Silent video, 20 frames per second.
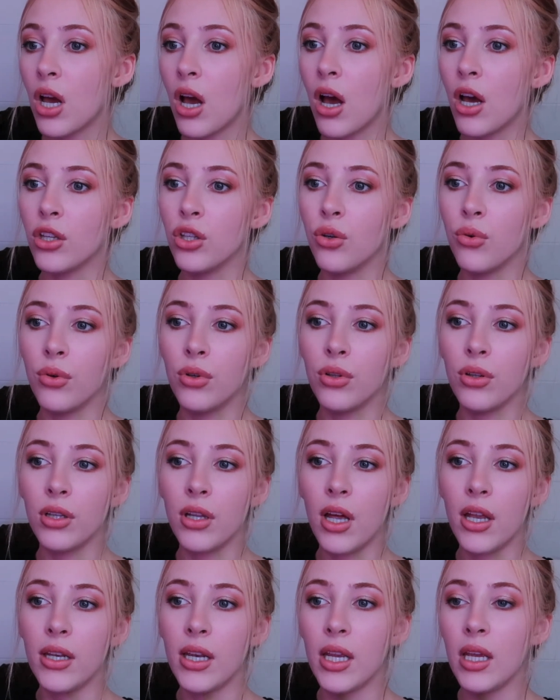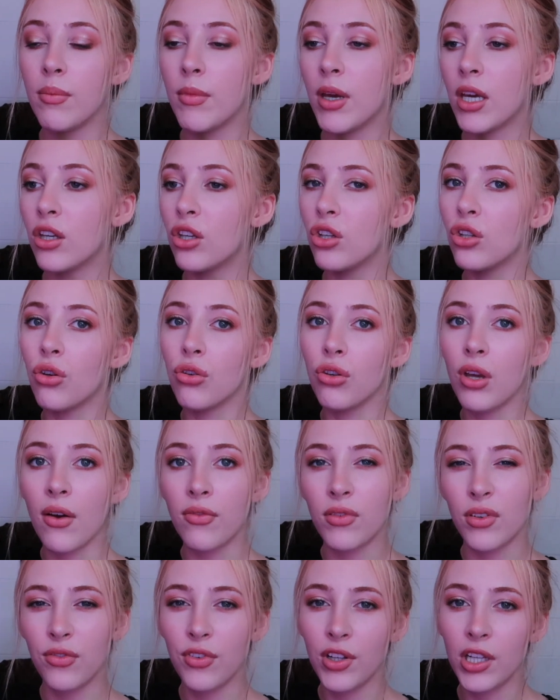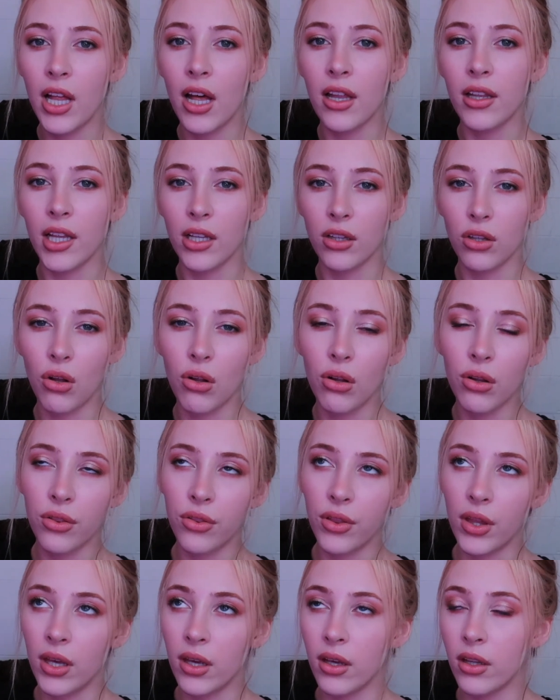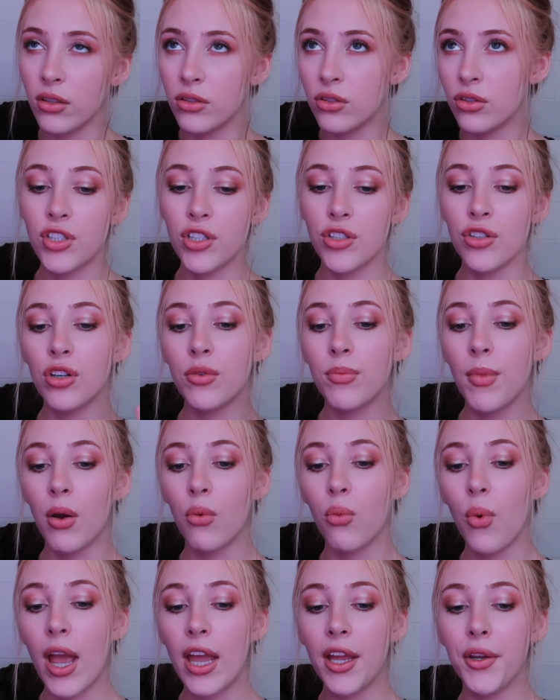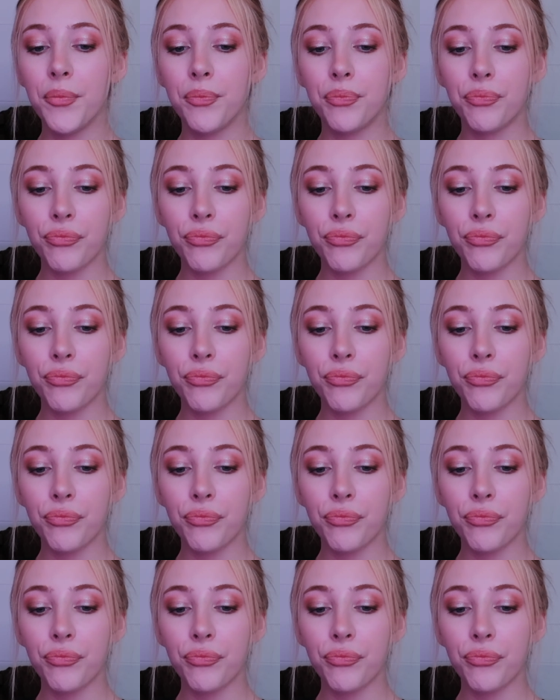Are you anemic? You have to fill out like the whole thing. She took my weight.